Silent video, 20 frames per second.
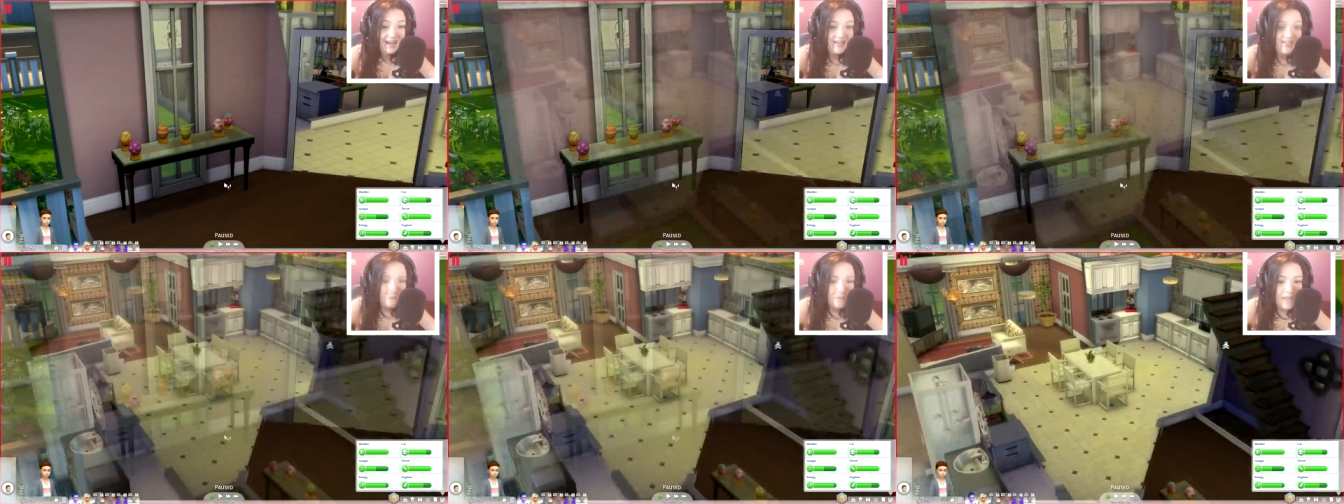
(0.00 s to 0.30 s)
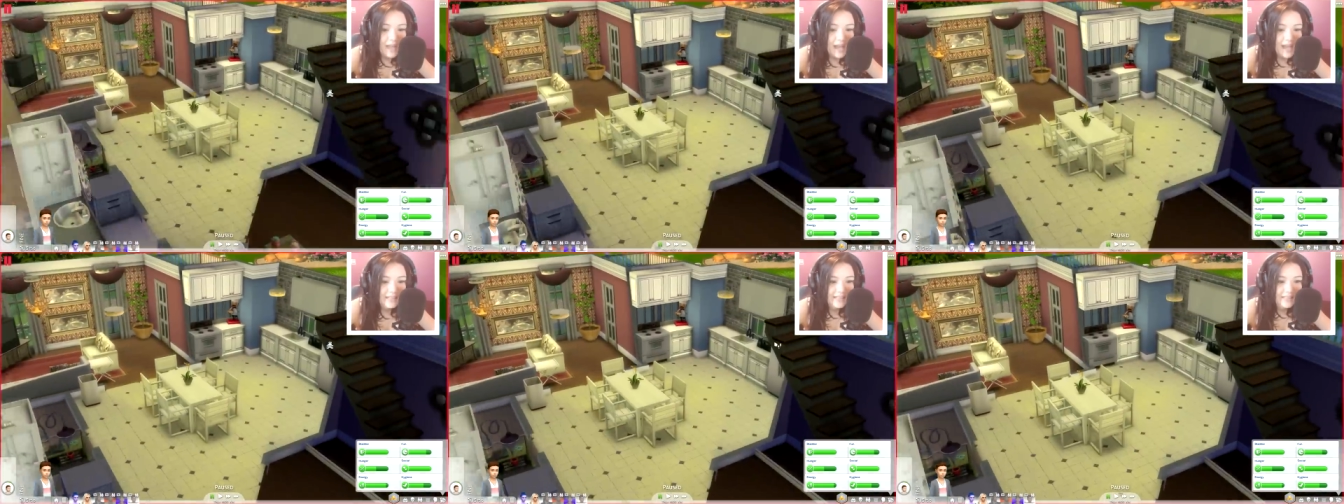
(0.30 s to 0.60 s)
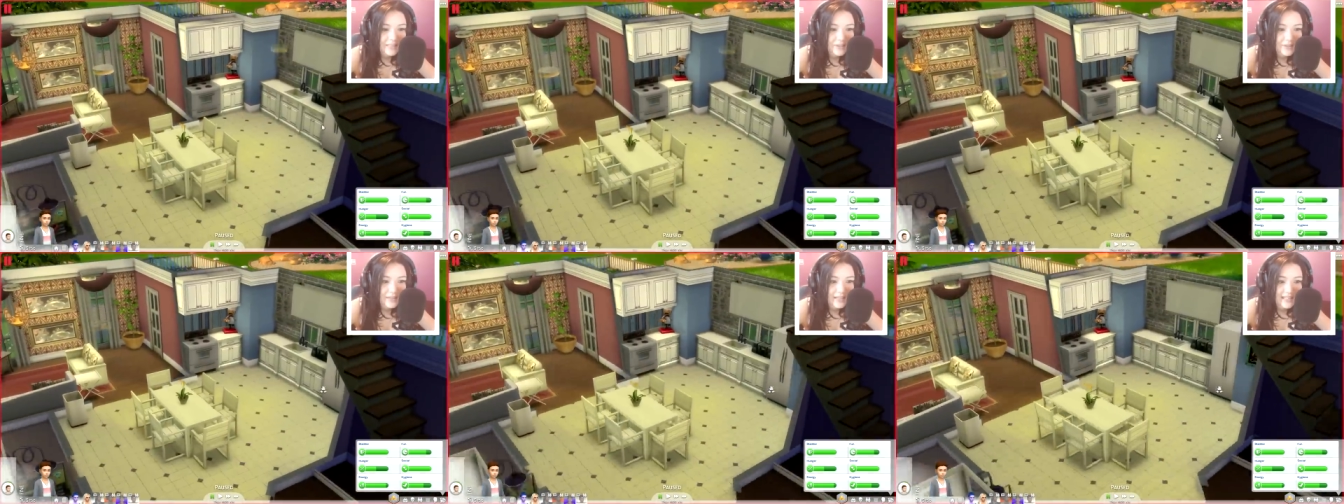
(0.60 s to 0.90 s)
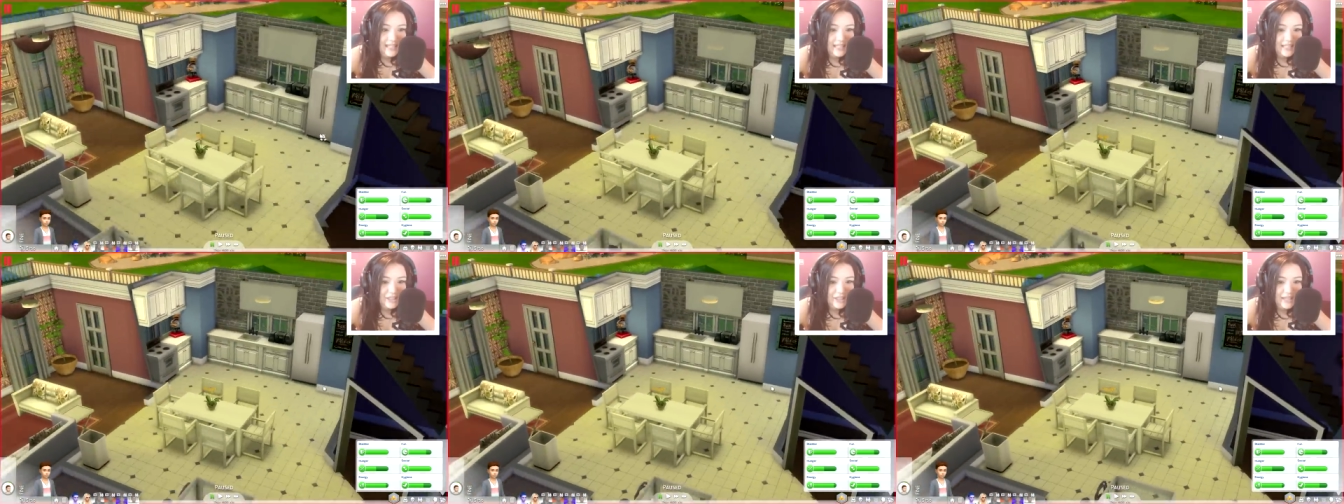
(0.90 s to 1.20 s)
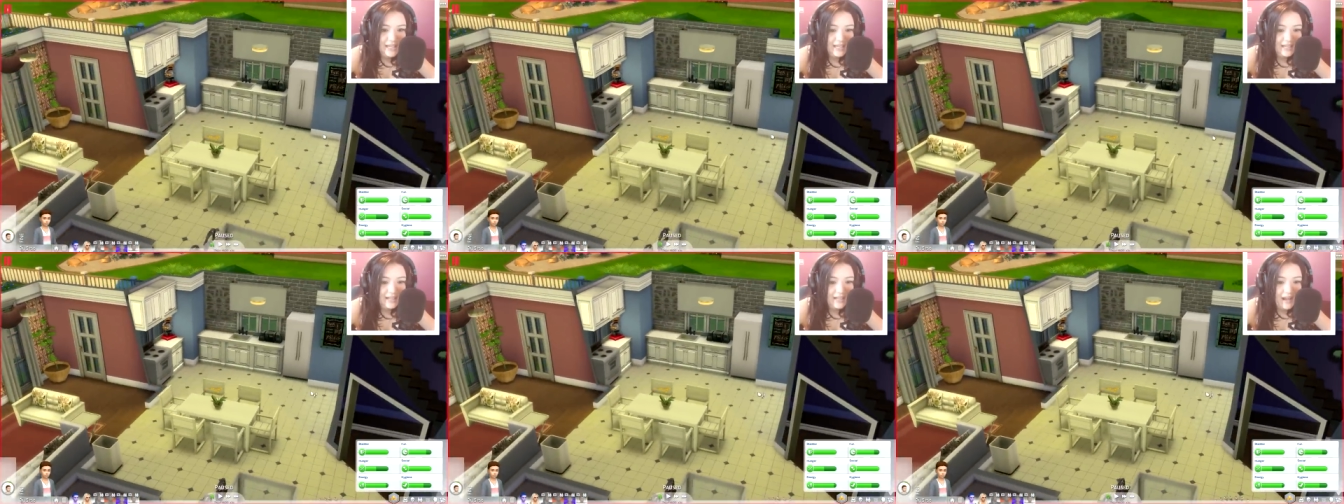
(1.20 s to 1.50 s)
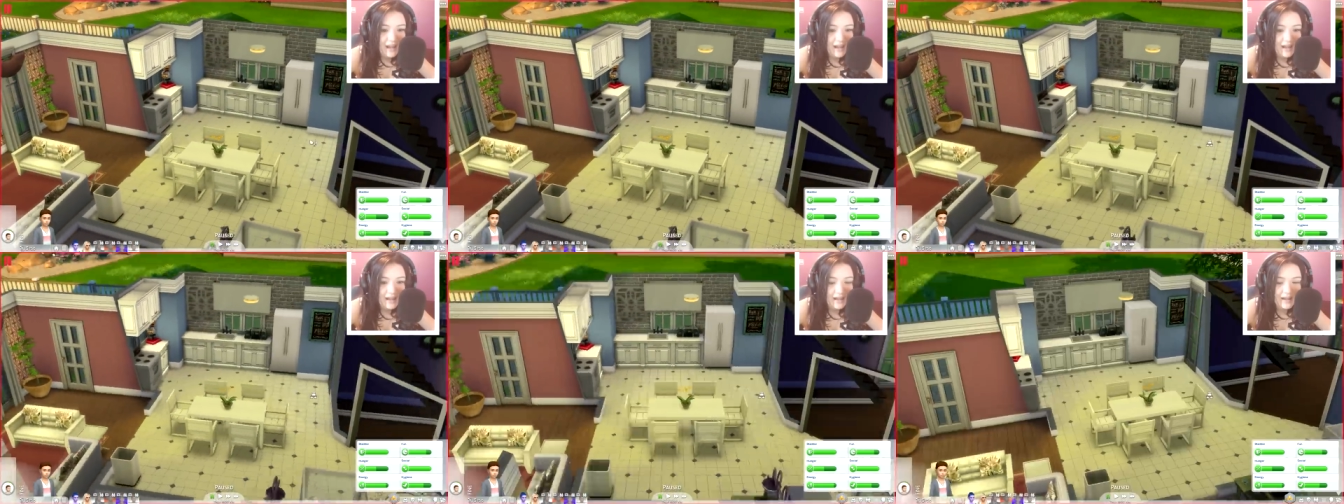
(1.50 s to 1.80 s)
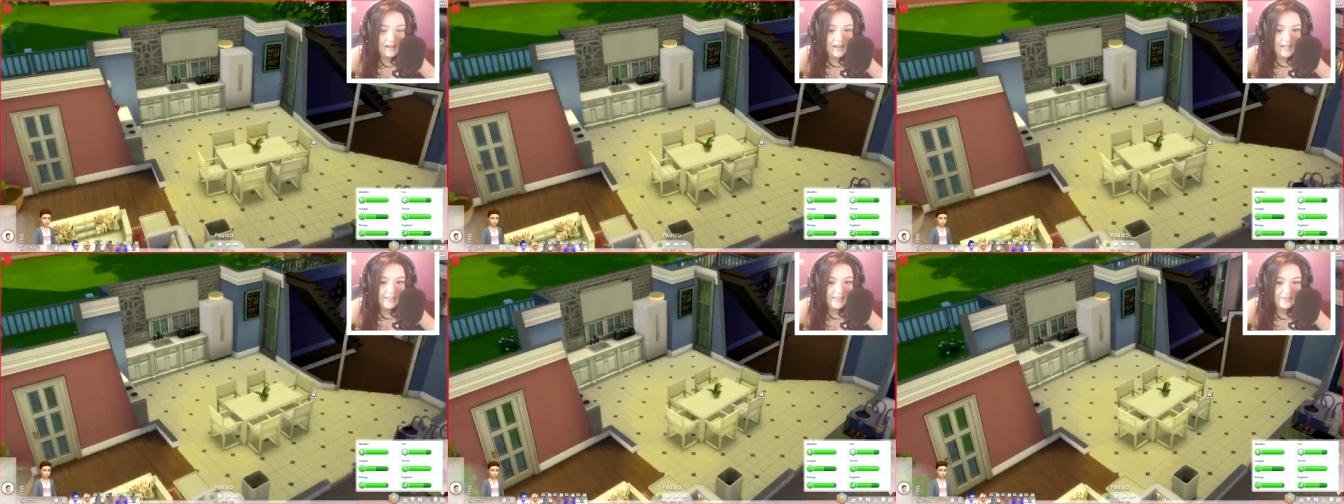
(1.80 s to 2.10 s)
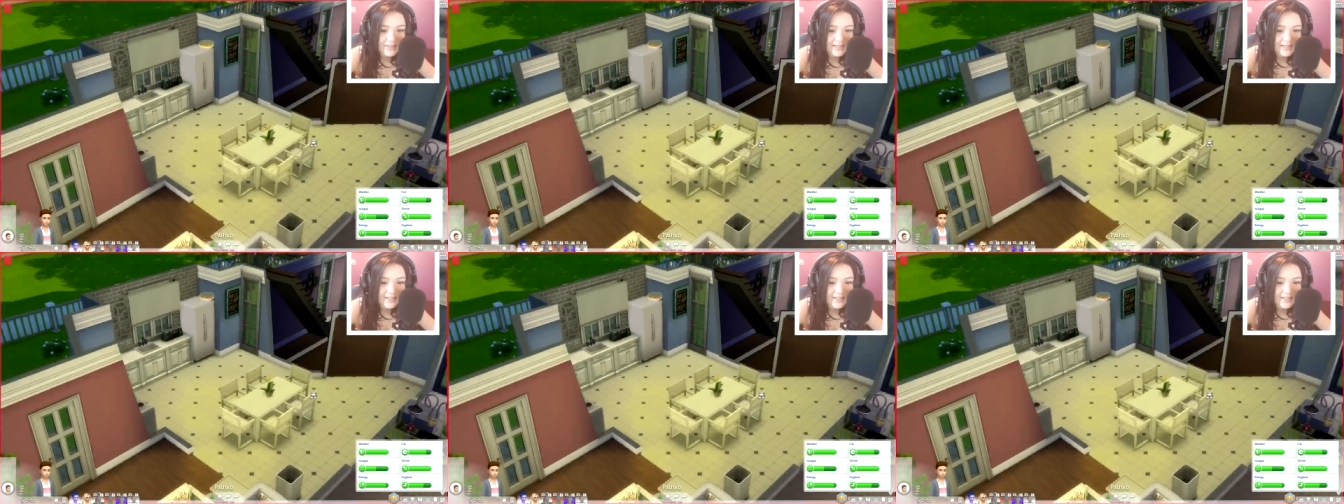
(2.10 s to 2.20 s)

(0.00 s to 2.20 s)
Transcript: if we head into the kitchen, uh, as